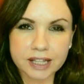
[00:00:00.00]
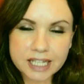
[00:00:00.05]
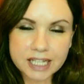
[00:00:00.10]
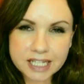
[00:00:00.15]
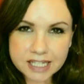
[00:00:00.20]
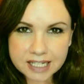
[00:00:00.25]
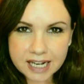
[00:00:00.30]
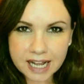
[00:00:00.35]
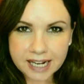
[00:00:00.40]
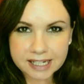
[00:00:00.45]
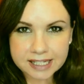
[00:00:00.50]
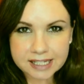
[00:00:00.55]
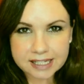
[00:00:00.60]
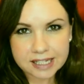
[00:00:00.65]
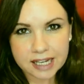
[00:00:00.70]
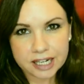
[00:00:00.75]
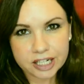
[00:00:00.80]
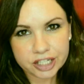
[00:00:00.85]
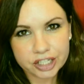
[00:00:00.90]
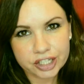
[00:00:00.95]
This
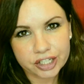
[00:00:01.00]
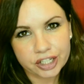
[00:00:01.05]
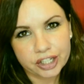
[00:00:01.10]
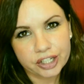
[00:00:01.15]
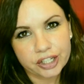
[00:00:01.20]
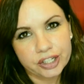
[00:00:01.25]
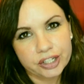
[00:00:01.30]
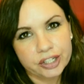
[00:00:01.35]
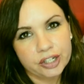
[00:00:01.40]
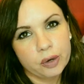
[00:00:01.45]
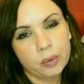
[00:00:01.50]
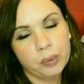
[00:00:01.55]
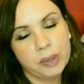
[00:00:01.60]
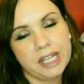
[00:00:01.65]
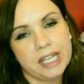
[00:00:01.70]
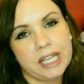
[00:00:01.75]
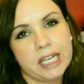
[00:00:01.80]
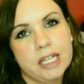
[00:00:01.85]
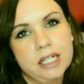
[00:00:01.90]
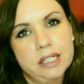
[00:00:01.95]
next session
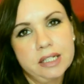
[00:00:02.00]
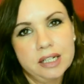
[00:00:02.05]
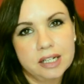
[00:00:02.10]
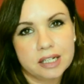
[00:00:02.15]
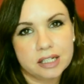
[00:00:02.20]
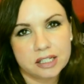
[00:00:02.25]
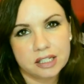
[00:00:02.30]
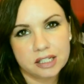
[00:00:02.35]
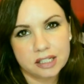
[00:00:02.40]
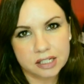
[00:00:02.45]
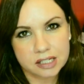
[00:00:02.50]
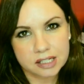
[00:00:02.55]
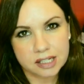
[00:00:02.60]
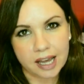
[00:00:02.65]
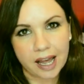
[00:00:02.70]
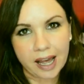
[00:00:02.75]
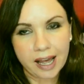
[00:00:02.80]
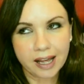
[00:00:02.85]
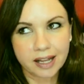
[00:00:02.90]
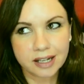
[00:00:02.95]
we conducted
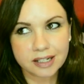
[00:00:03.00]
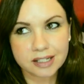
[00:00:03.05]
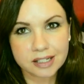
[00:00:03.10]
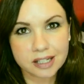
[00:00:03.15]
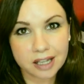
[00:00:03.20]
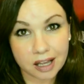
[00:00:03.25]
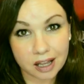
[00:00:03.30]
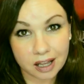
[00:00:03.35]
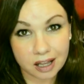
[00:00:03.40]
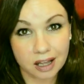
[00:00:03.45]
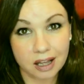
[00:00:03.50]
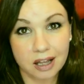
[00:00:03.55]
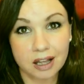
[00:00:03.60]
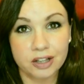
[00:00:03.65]
at uh,